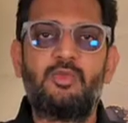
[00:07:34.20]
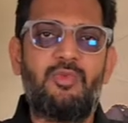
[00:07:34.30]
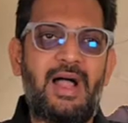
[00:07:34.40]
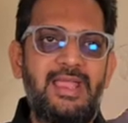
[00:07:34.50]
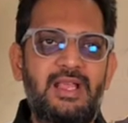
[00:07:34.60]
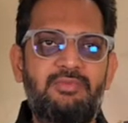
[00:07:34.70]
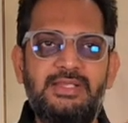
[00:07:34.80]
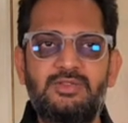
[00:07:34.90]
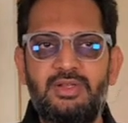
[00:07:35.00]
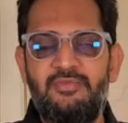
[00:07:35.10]
why are we
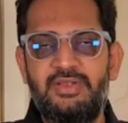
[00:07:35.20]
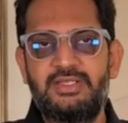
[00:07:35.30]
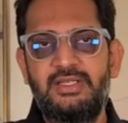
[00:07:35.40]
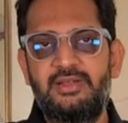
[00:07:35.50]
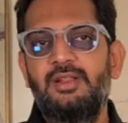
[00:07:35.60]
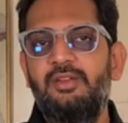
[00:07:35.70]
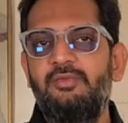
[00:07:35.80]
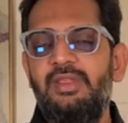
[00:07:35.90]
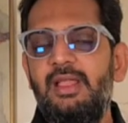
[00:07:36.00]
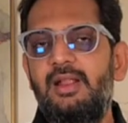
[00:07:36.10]
so deficient?
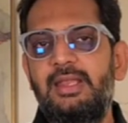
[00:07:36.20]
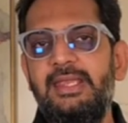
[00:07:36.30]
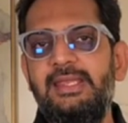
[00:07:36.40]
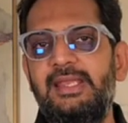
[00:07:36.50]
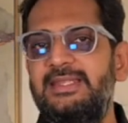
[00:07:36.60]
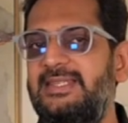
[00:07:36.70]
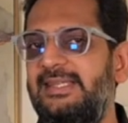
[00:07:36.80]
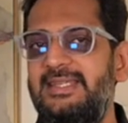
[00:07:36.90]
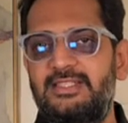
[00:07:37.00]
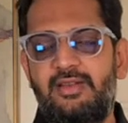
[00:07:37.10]
We are
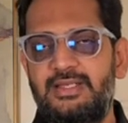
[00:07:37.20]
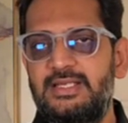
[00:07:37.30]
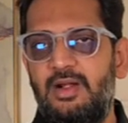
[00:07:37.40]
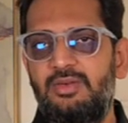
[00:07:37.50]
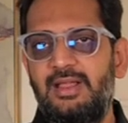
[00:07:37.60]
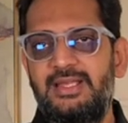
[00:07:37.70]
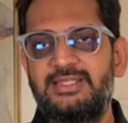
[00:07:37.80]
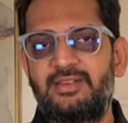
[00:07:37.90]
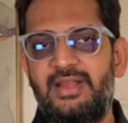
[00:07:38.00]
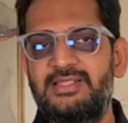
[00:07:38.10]
increasingly stressed out, and
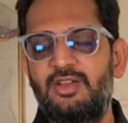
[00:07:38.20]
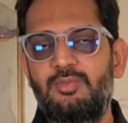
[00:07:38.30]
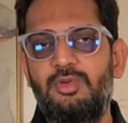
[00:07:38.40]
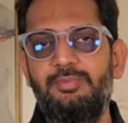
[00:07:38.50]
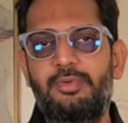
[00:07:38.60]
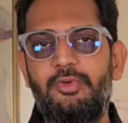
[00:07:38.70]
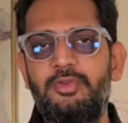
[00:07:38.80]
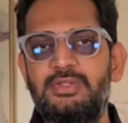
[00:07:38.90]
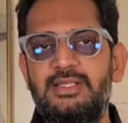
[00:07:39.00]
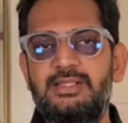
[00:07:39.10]
stress hormone
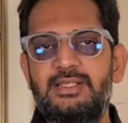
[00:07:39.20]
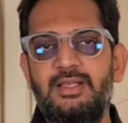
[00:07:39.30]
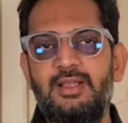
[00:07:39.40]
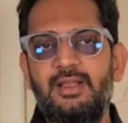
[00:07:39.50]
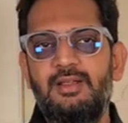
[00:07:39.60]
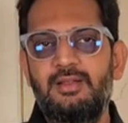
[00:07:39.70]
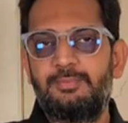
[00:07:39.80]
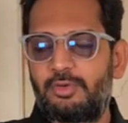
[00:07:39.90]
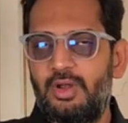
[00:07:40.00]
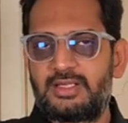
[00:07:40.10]

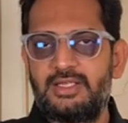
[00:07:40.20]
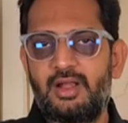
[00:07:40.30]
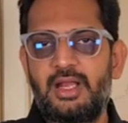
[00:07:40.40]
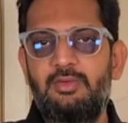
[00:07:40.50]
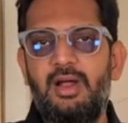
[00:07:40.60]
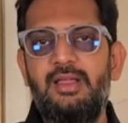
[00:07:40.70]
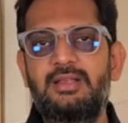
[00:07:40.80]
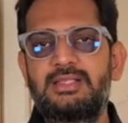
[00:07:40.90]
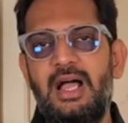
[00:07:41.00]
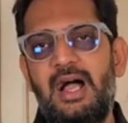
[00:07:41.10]
production
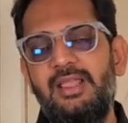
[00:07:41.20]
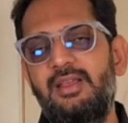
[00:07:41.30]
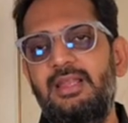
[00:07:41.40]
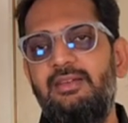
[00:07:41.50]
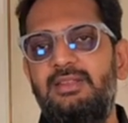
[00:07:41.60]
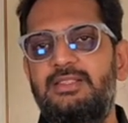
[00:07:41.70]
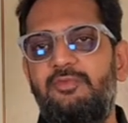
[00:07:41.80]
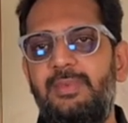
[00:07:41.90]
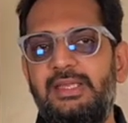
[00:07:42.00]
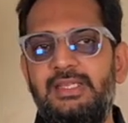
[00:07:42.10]
requires higher levels
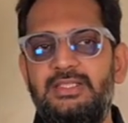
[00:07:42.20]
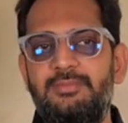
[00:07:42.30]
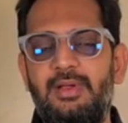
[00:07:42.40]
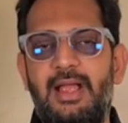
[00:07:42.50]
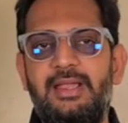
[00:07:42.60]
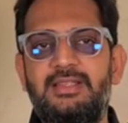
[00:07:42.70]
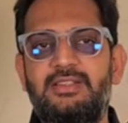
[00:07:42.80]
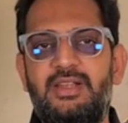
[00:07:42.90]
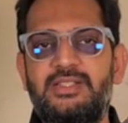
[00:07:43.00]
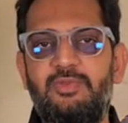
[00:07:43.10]
of magnesium, and a
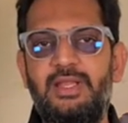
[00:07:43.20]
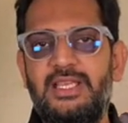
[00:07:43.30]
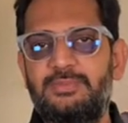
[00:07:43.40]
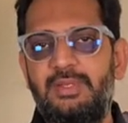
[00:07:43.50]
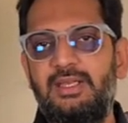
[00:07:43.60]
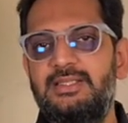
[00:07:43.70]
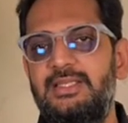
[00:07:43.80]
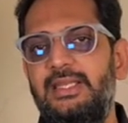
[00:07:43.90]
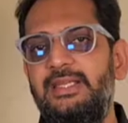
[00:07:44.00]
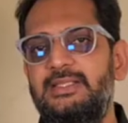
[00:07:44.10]
stressful experience
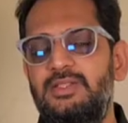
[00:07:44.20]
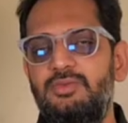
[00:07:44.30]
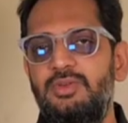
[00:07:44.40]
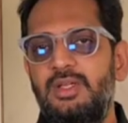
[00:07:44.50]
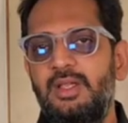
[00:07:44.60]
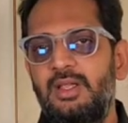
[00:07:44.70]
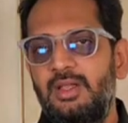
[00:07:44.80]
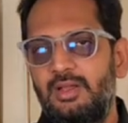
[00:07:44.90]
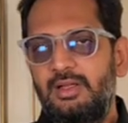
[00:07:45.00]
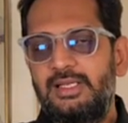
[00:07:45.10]
leads to
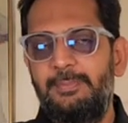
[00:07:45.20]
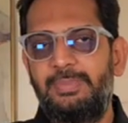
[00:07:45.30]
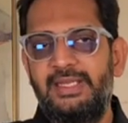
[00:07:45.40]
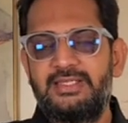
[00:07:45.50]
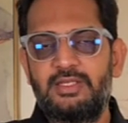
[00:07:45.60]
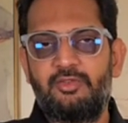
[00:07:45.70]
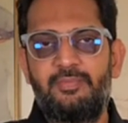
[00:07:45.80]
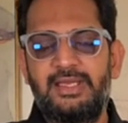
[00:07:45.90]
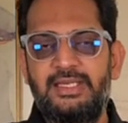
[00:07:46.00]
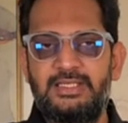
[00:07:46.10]
depletion of
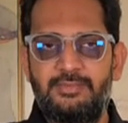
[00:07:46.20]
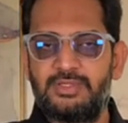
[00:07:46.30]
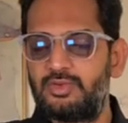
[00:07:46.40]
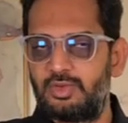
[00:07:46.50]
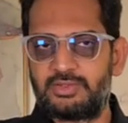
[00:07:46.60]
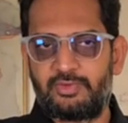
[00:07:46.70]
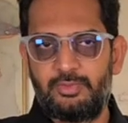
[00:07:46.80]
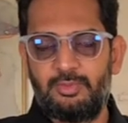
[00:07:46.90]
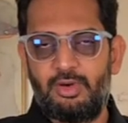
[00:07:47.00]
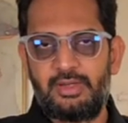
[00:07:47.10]
magnesium stores
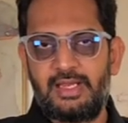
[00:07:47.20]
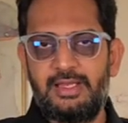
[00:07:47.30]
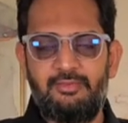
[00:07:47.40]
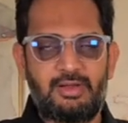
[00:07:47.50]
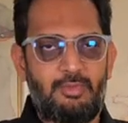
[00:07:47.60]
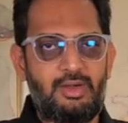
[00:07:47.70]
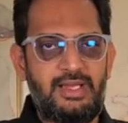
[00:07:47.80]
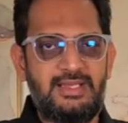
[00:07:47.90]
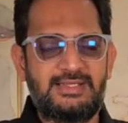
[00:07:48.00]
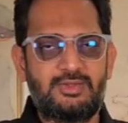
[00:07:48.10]
from the body. And our
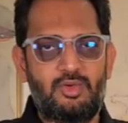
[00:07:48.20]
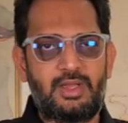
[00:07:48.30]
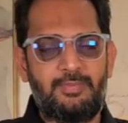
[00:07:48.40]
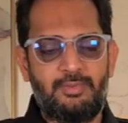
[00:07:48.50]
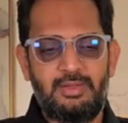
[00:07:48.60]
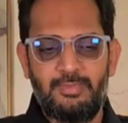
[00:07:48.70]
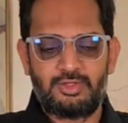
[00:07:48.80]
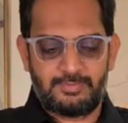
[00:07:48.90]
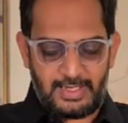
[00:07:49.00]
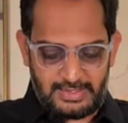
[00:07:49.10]
body is so capable,
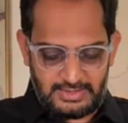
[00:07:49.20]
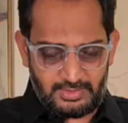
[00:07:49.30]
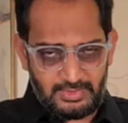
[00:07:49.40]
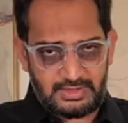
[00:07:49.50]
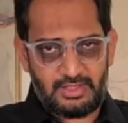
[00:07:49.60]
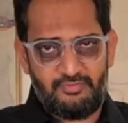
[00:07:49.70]
because magnesium is a